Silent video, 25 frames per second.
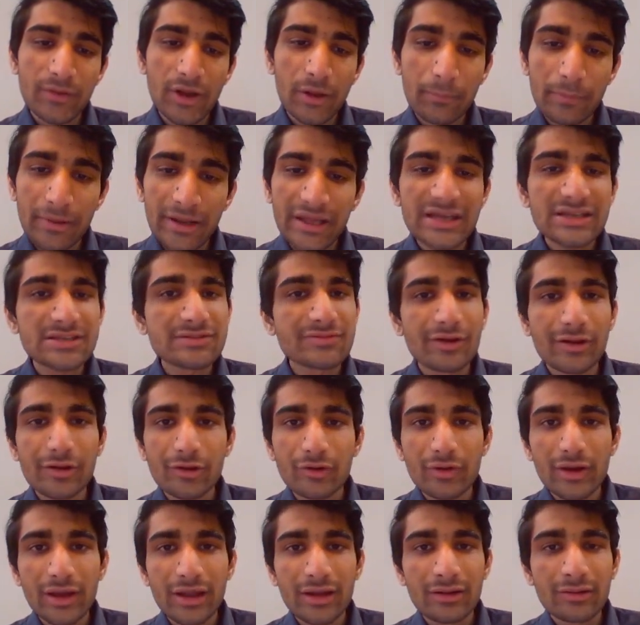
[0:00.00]
place where
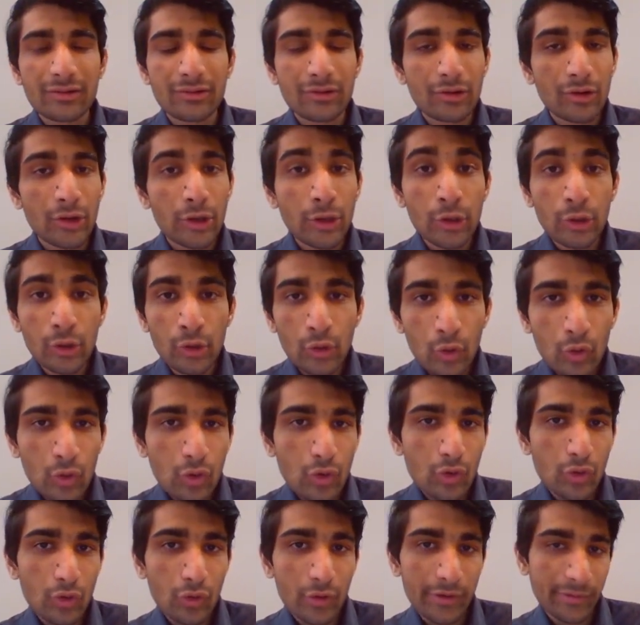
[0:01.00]
you can no
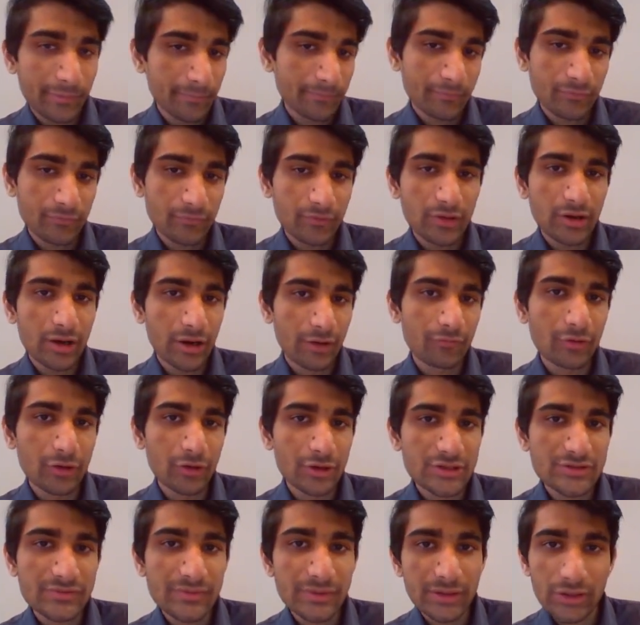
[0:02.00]
code. Of
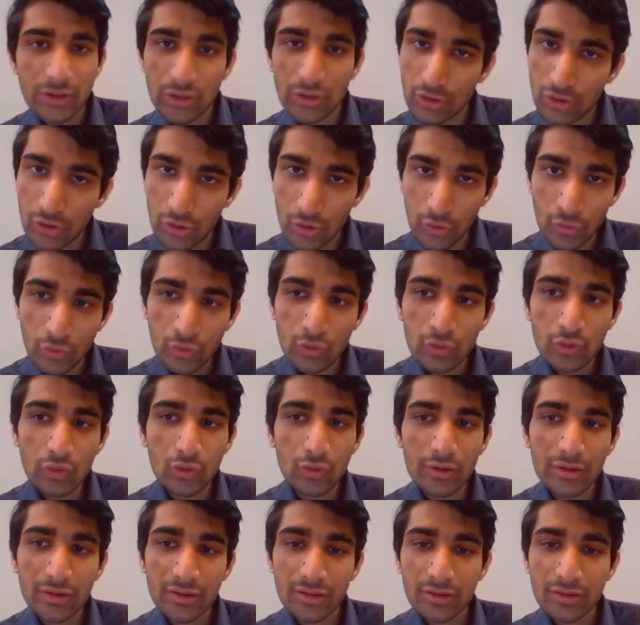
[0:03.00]
course, with no
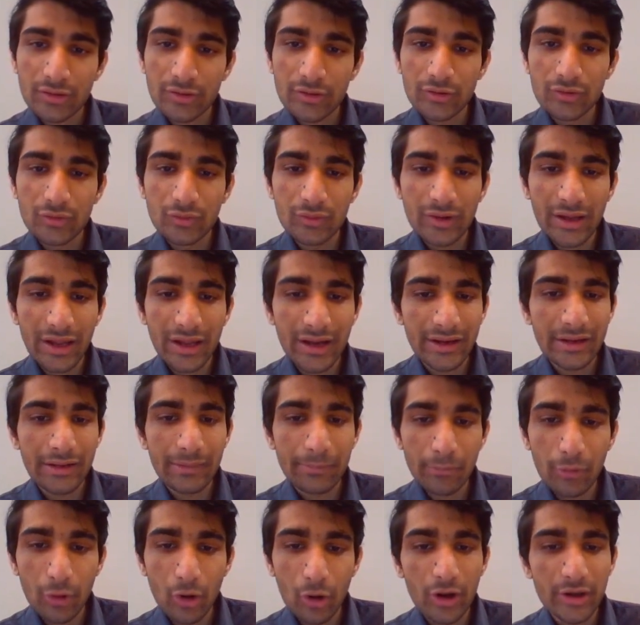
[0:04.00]
code, you can
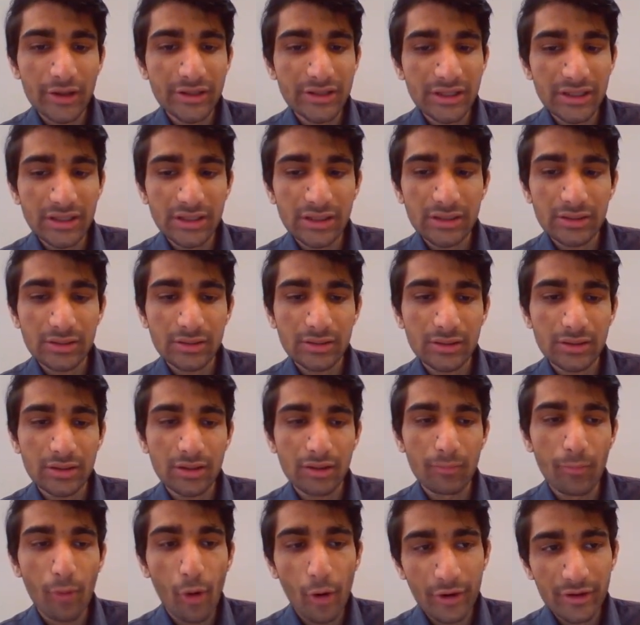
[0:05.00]
deploy the
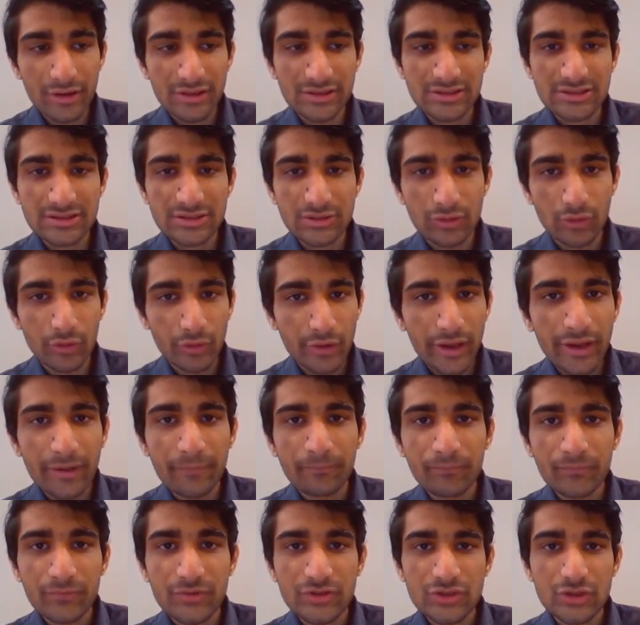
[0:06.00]
models. Okay.
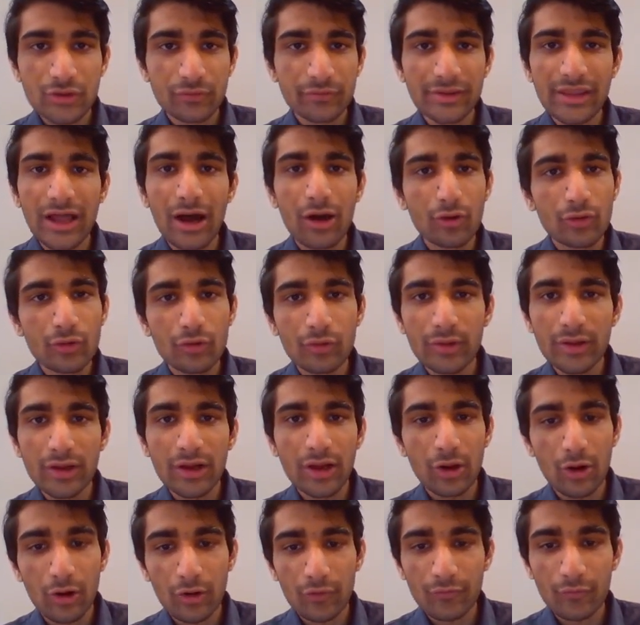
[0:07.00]
So without doing
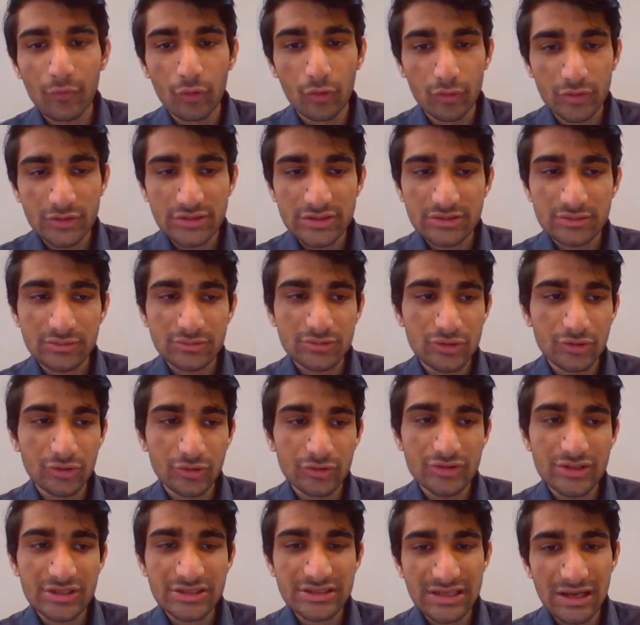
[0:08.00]
a lot of codes. So
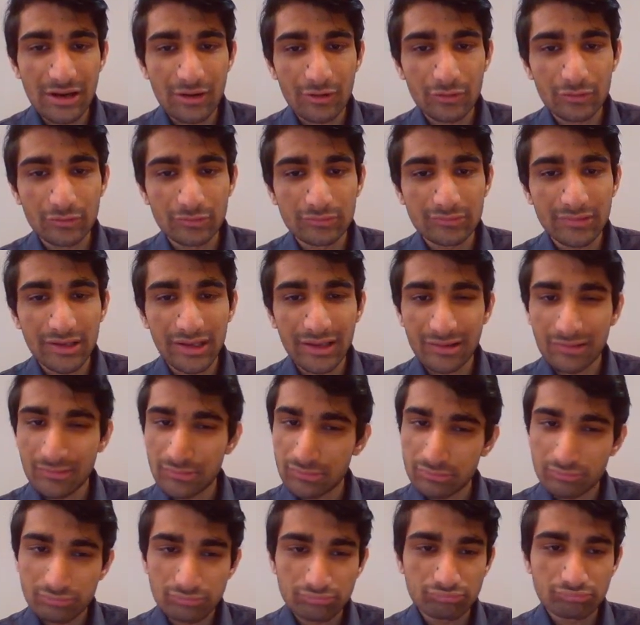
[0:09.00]
you just have to like
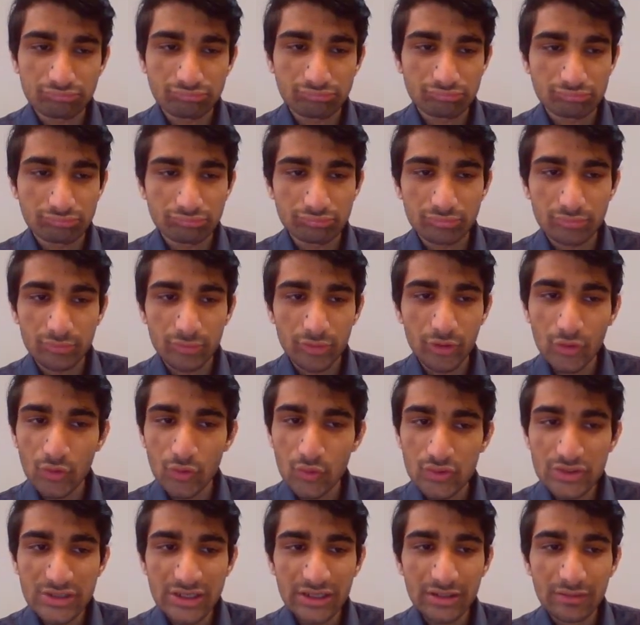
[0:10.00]

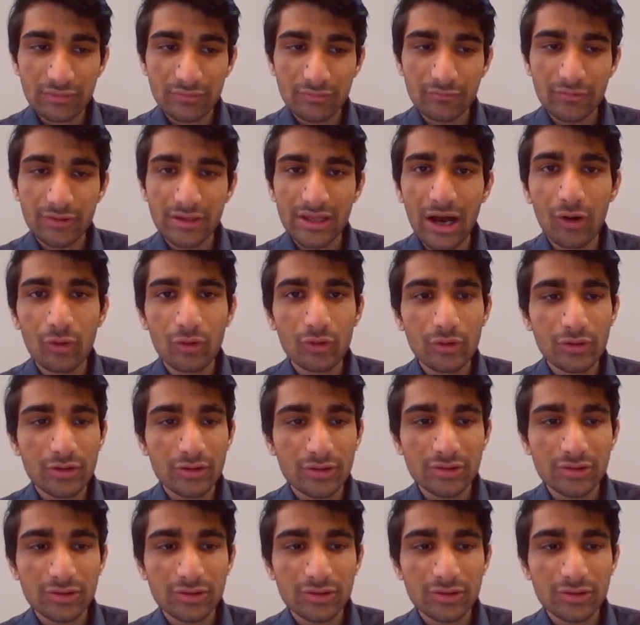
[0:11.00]
use it without